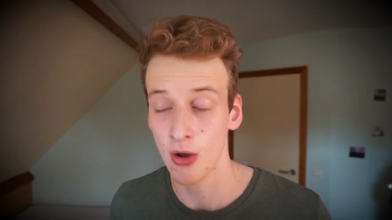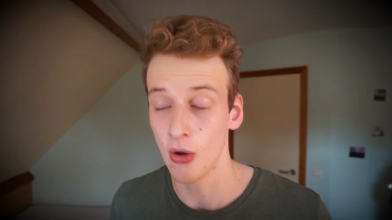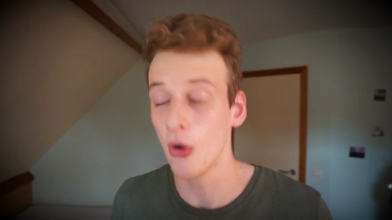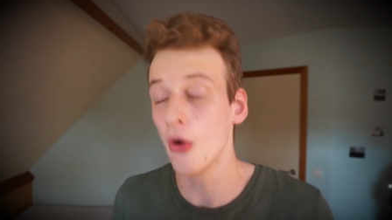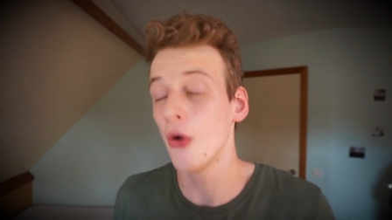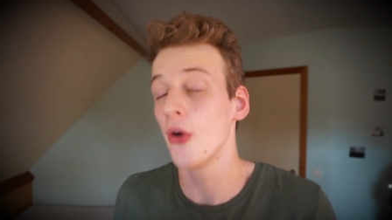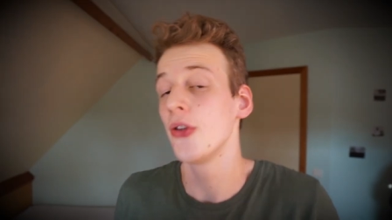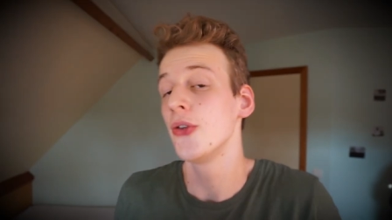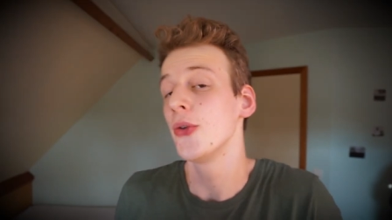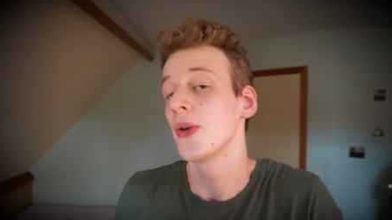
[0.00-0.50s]

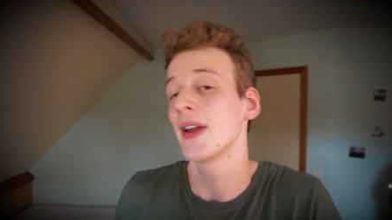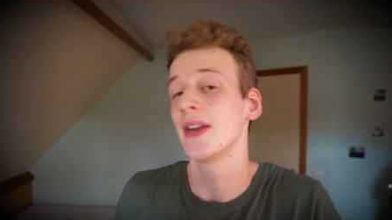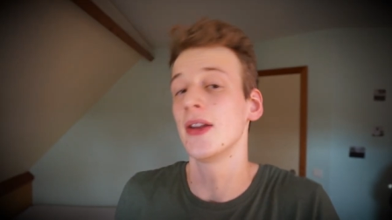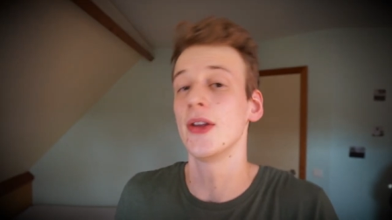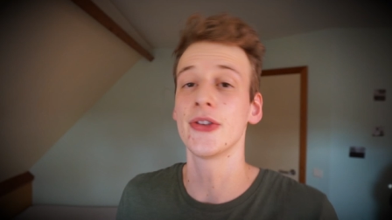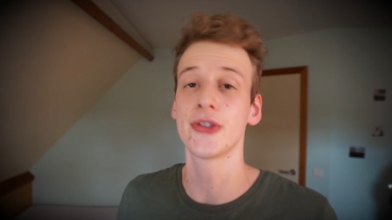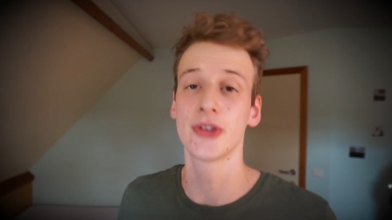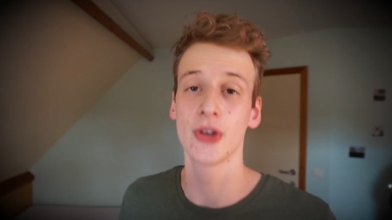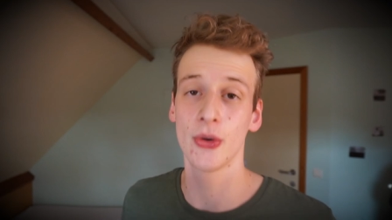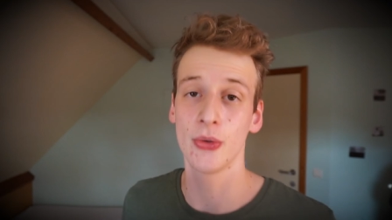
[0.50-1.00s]
Or you can
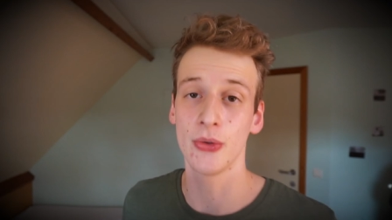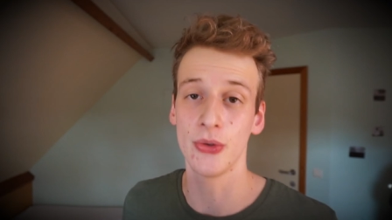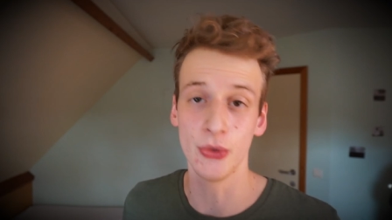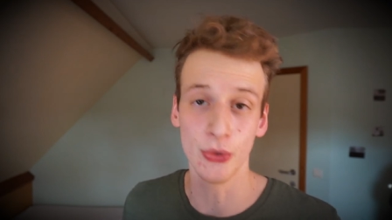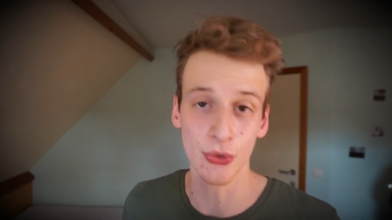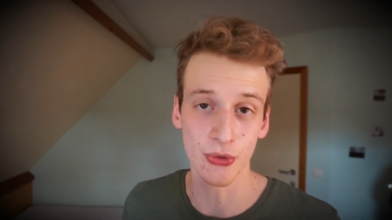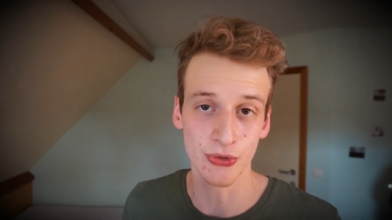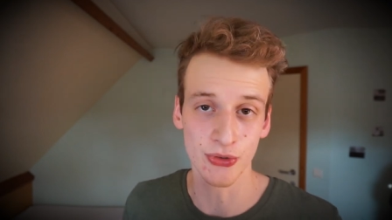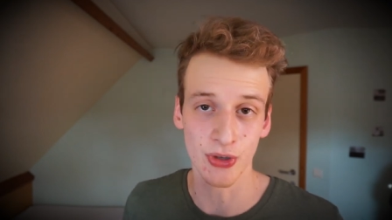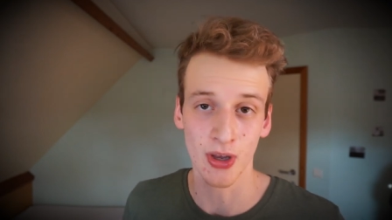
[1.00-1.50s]
also
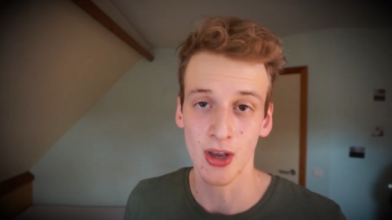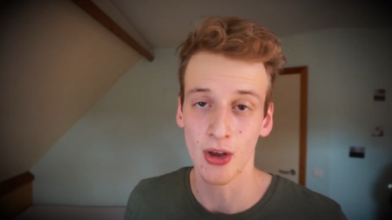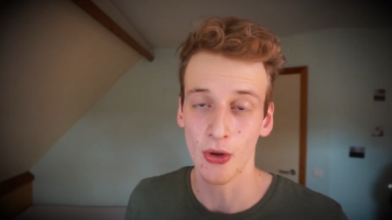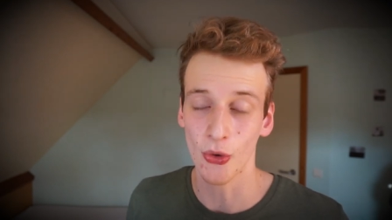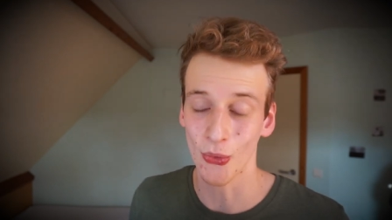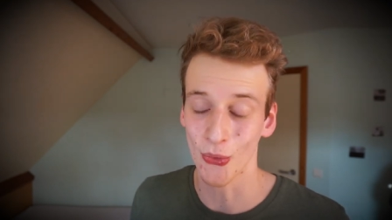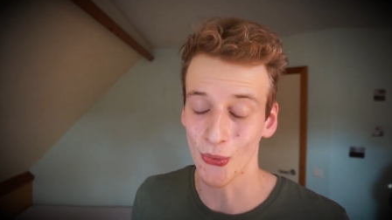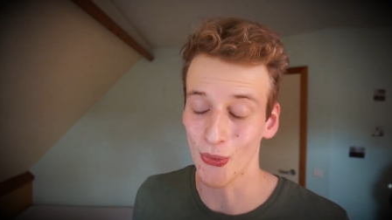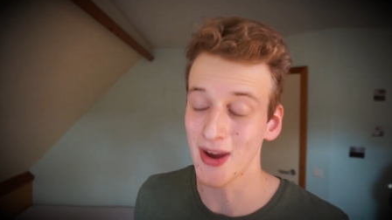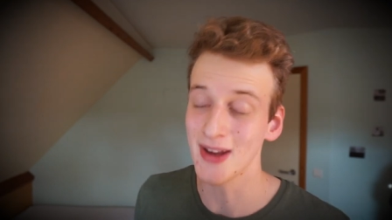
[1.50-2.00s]
use
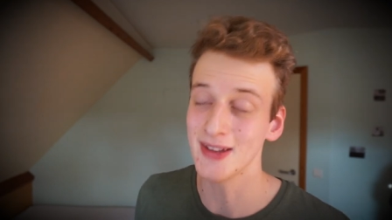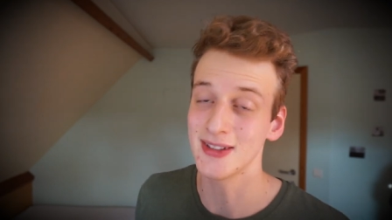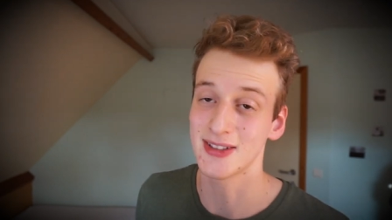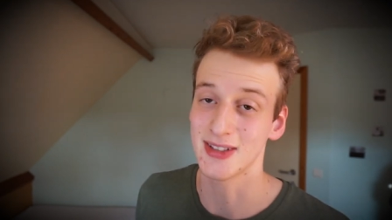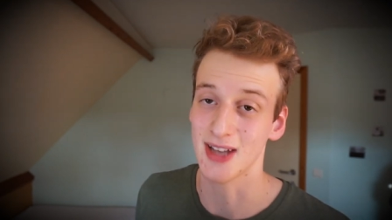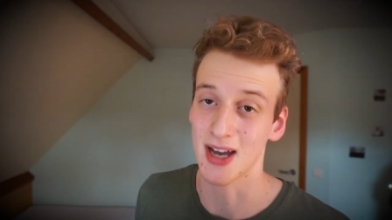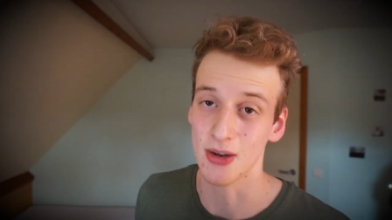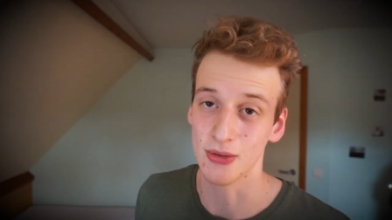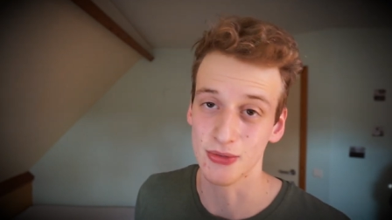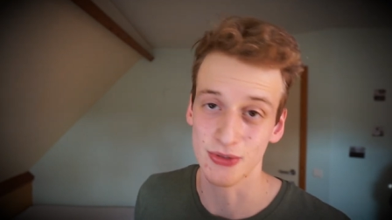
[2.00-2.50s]
rain
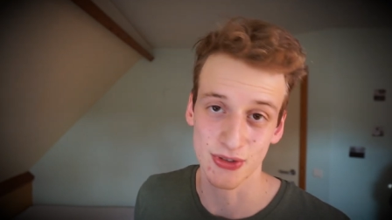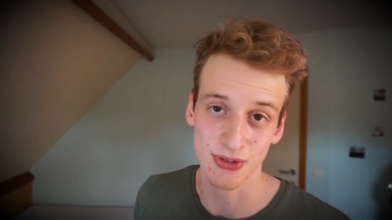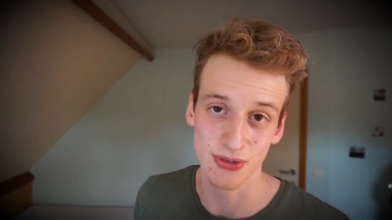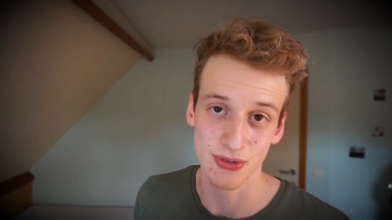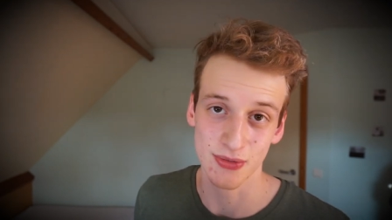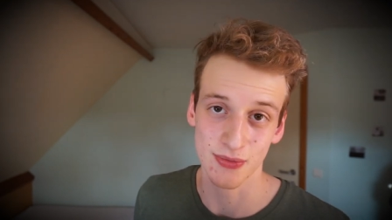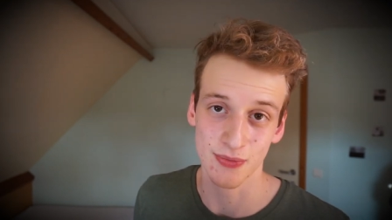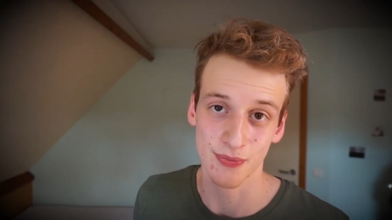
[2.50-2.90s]
sounds.